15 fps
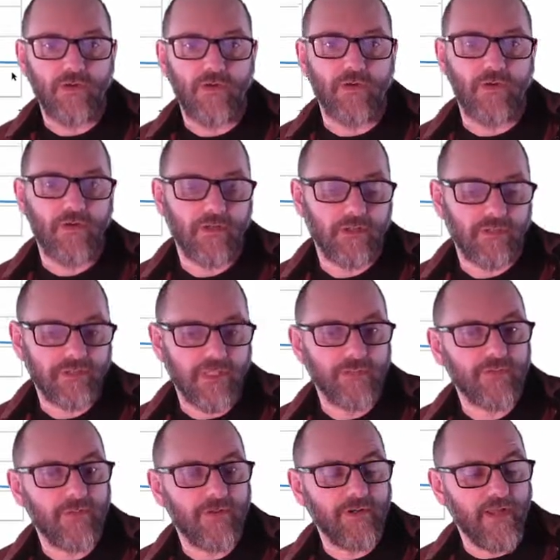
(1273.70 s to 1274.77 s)
your
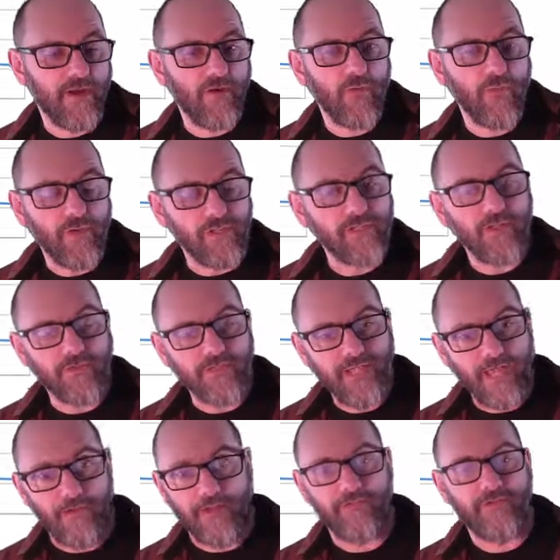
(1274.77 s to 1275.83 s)
sum squared error will go
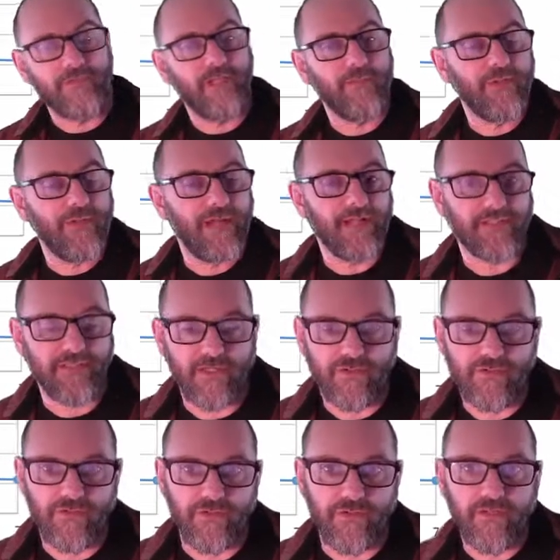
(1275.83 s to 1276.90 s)
down every time you add a
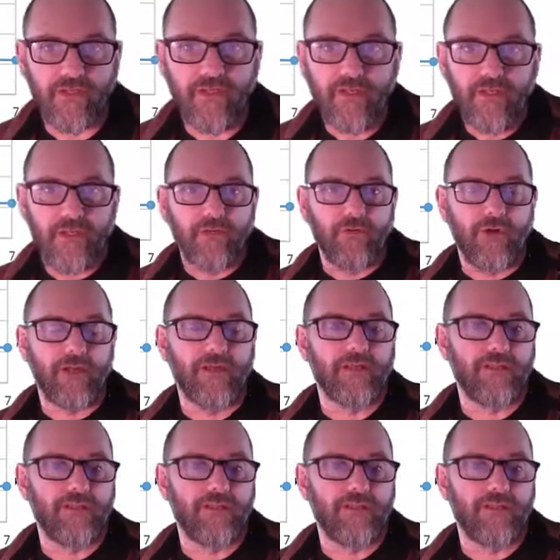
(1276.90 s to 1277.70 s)
centroid, right?